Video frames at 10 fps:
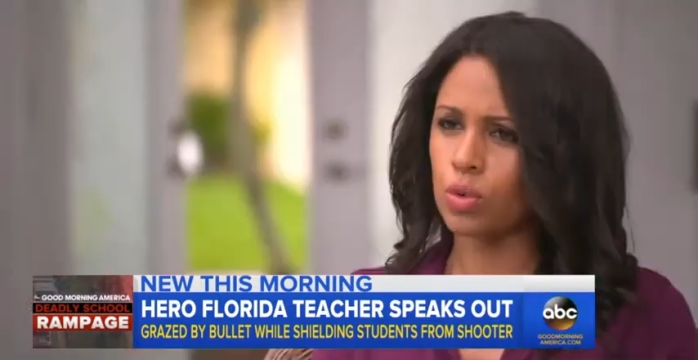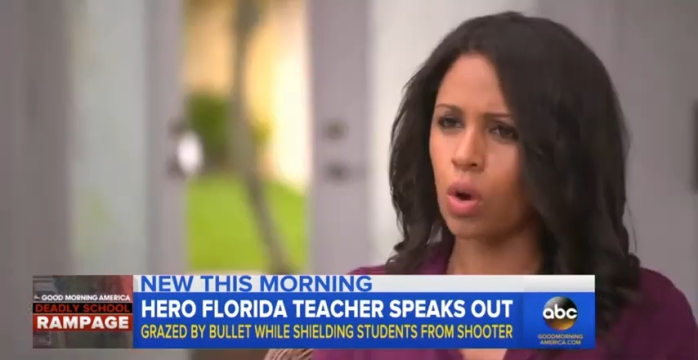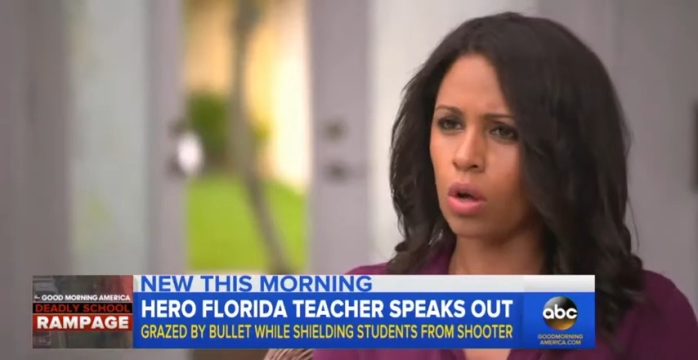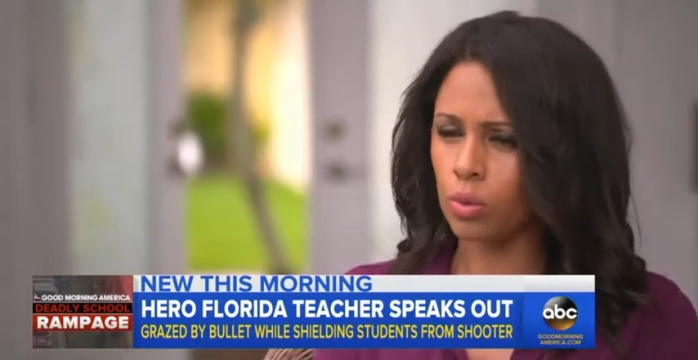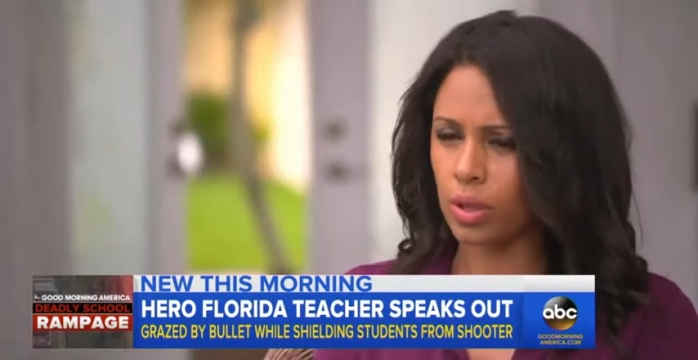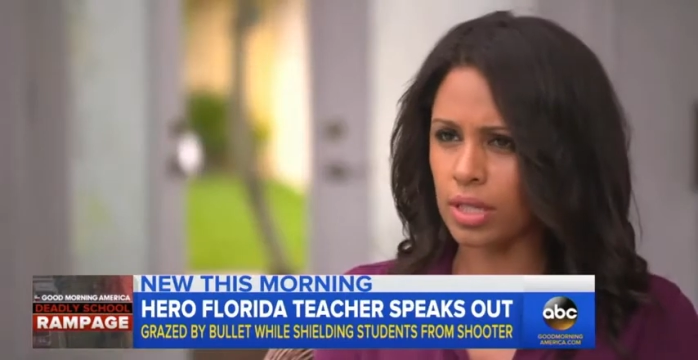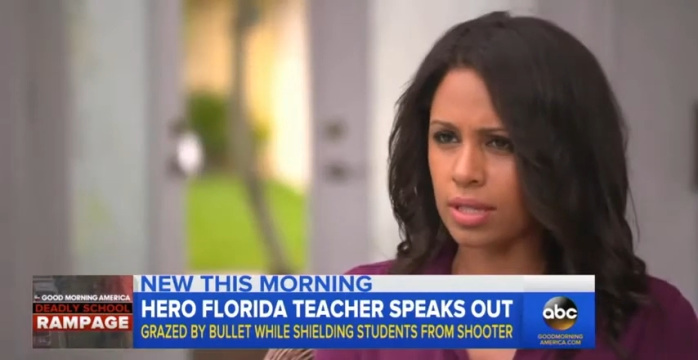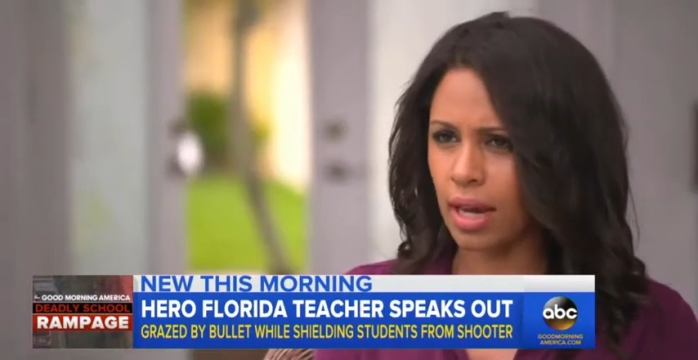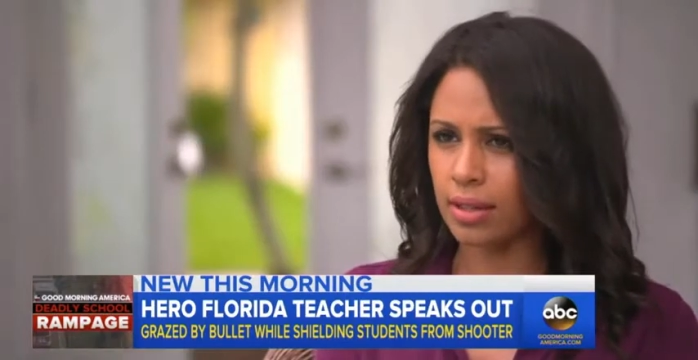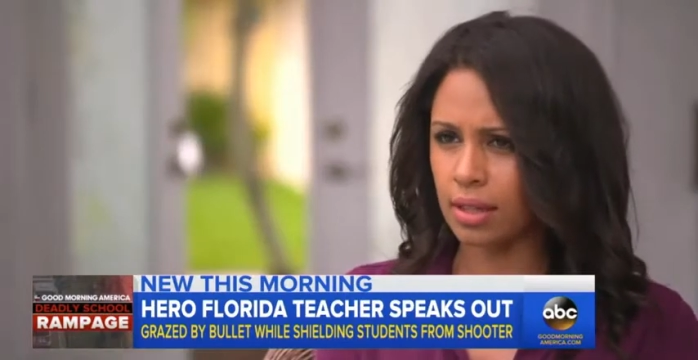all were
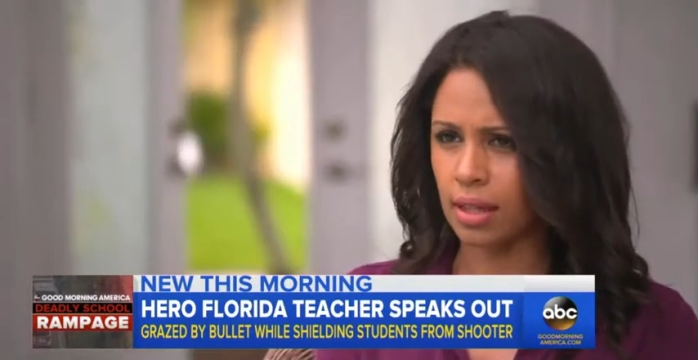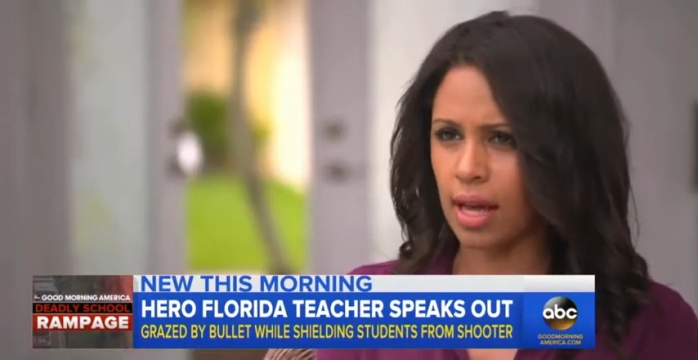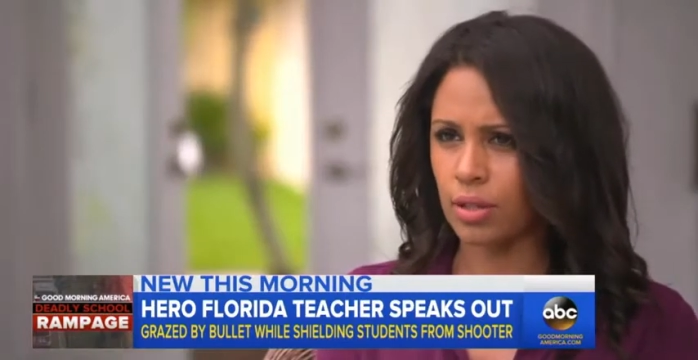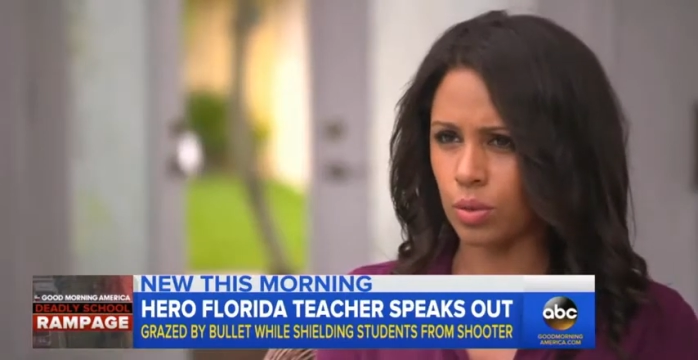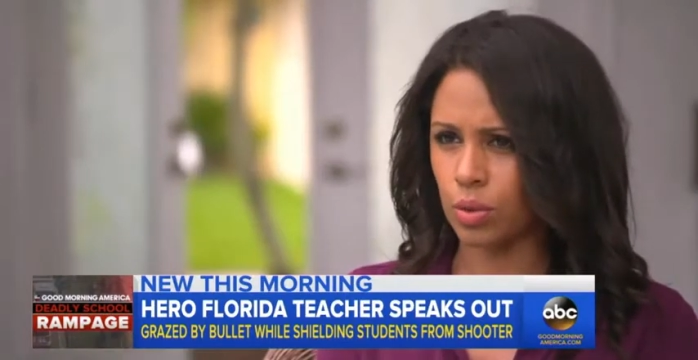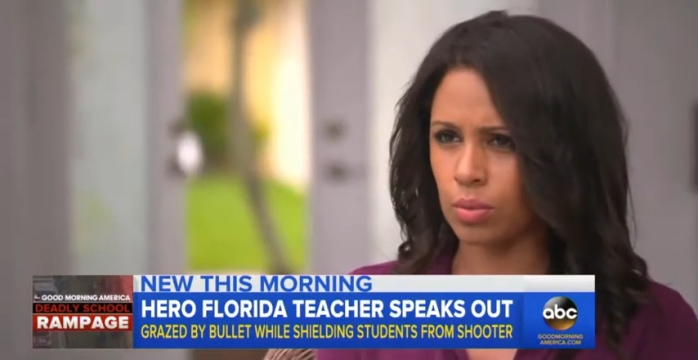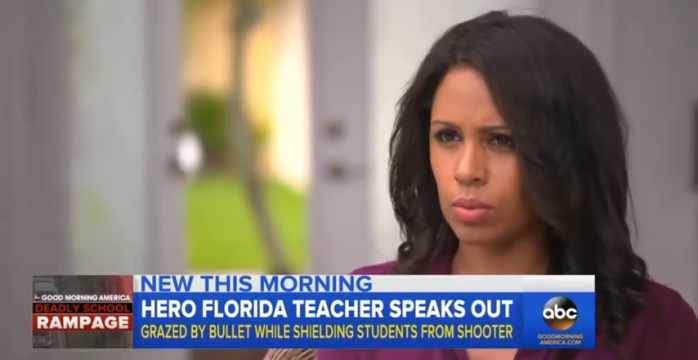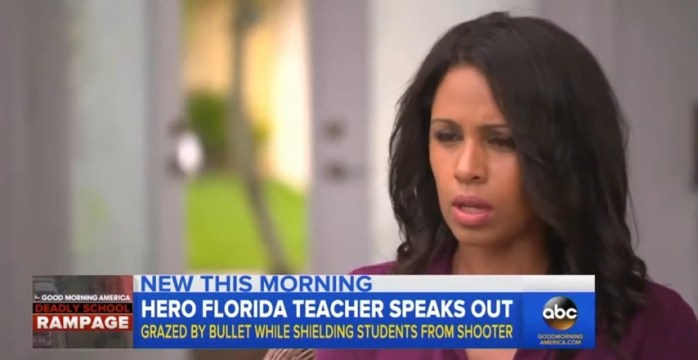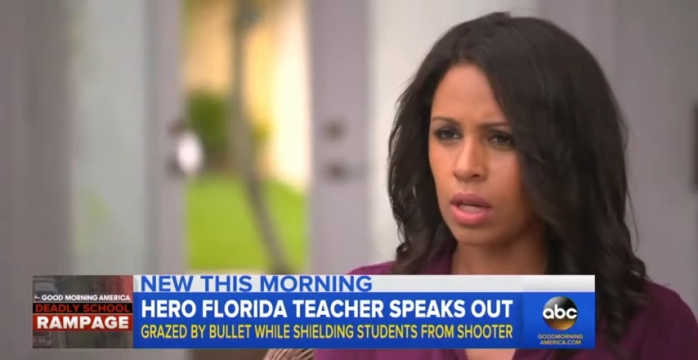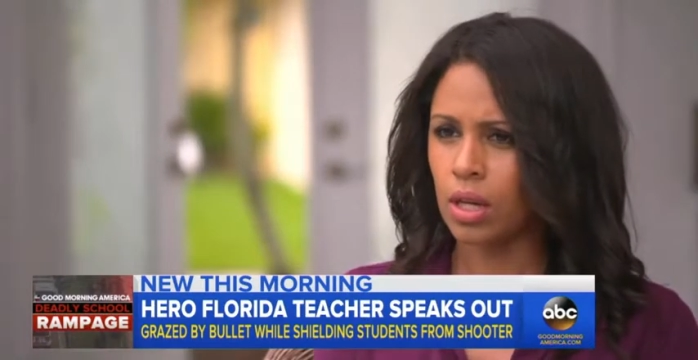inside the classroom,
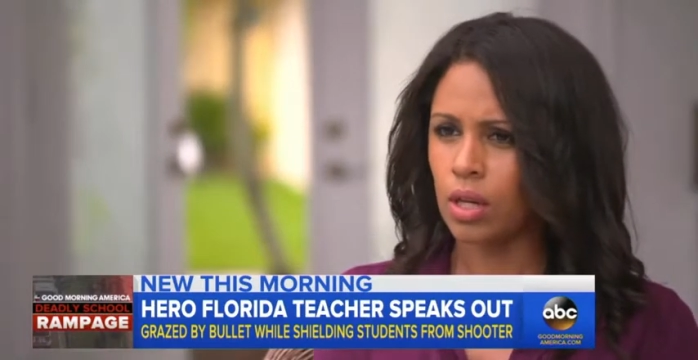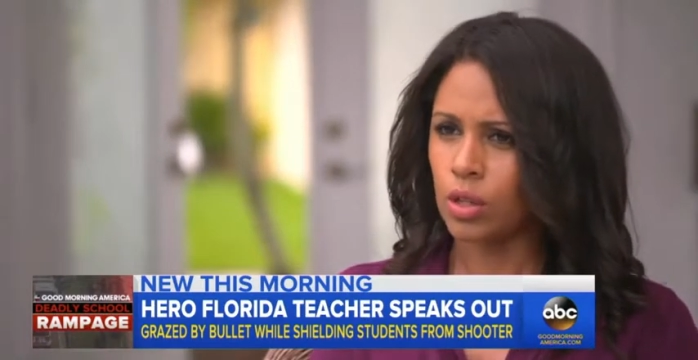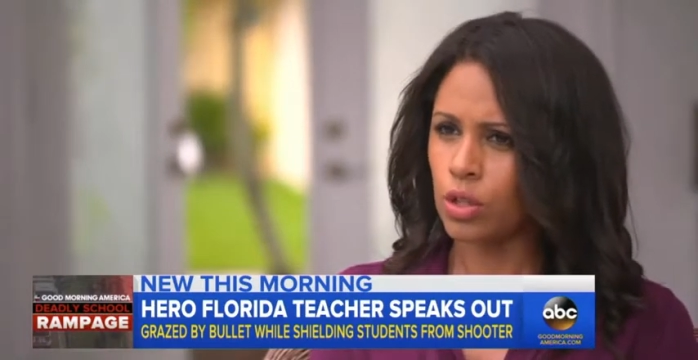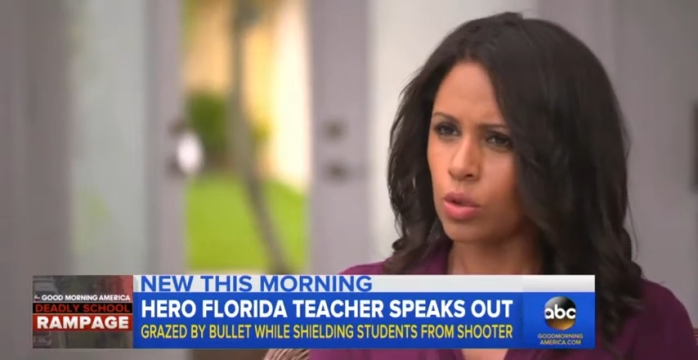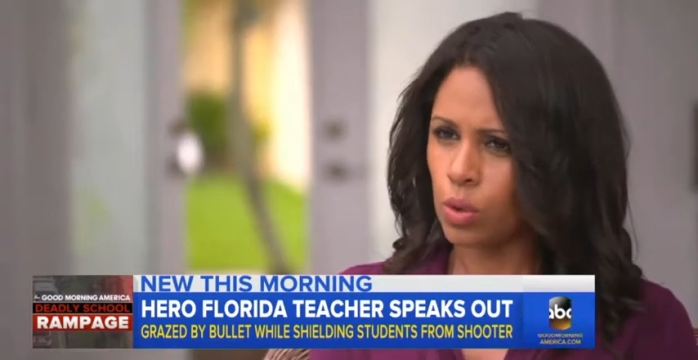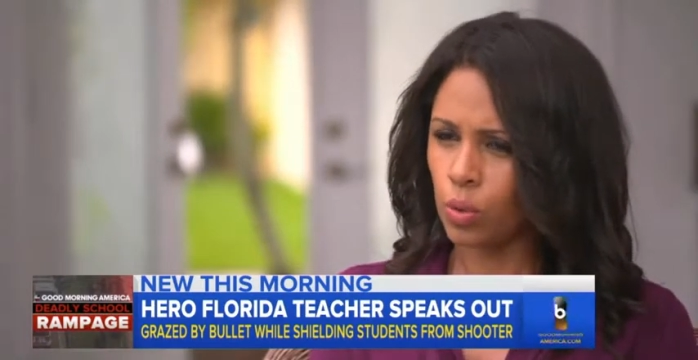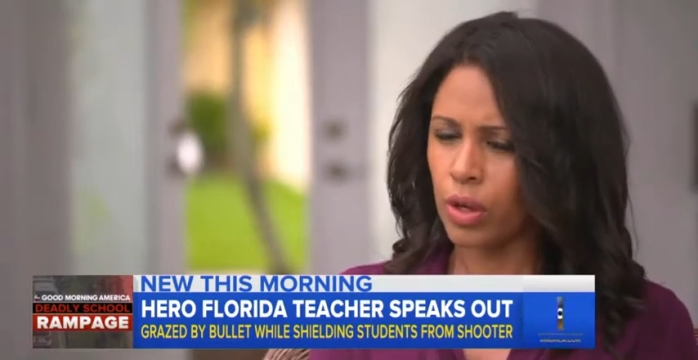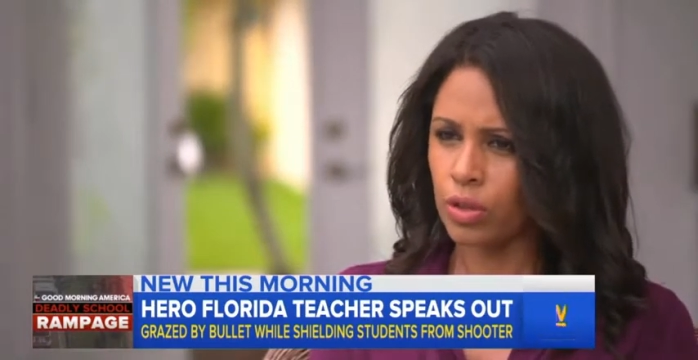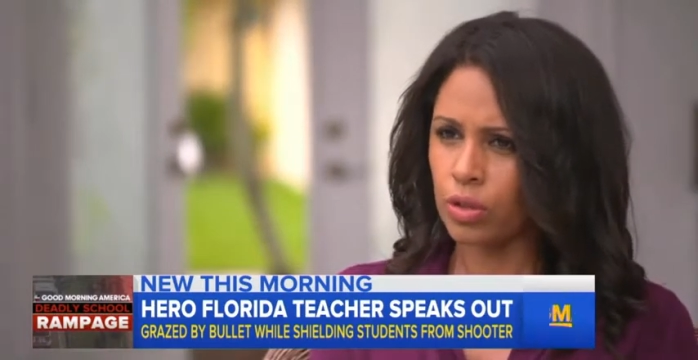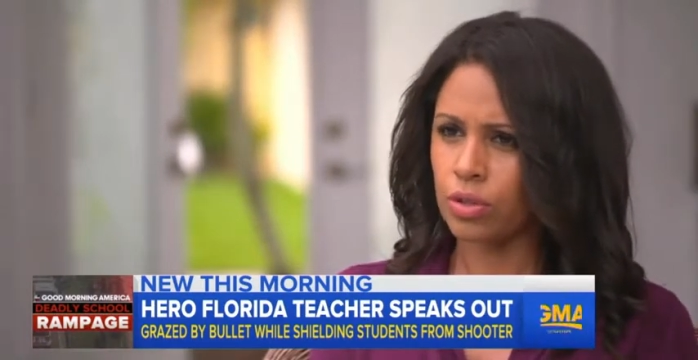you were
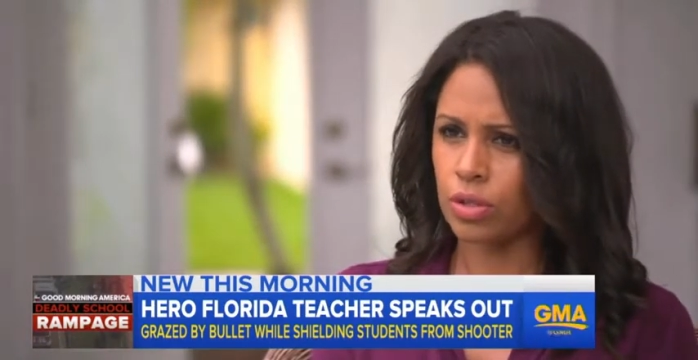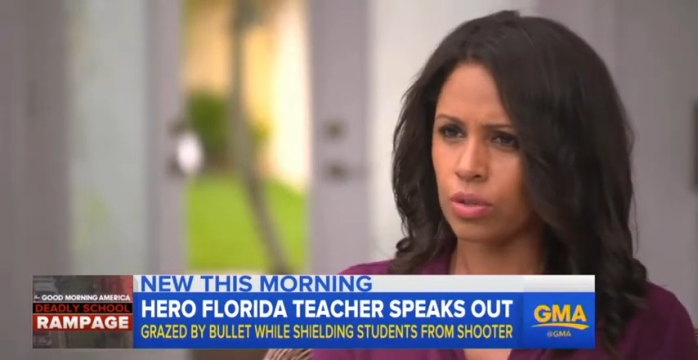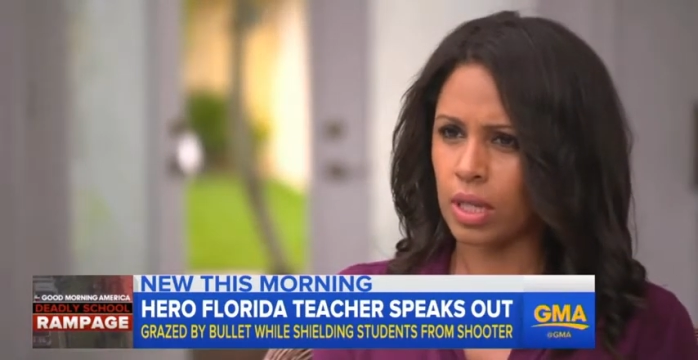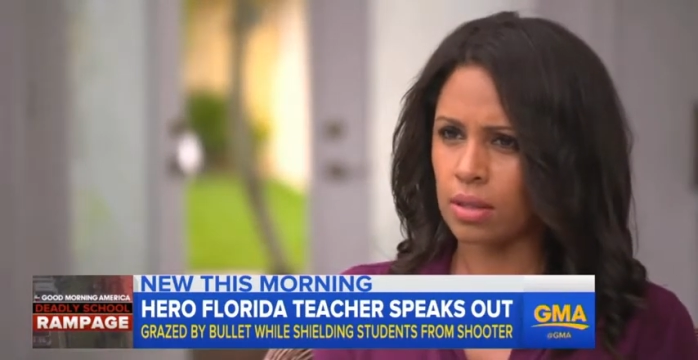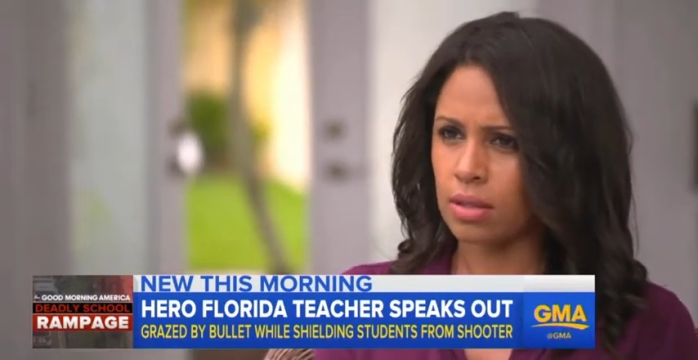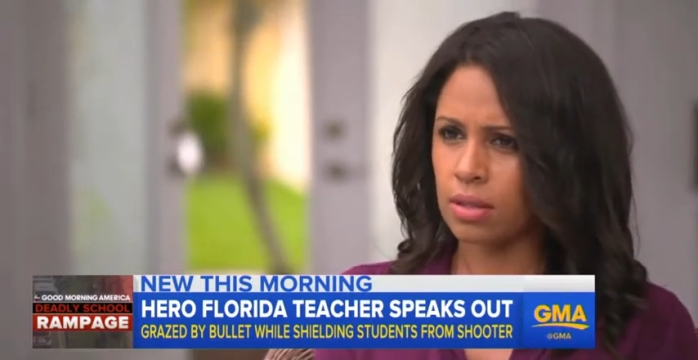with your students.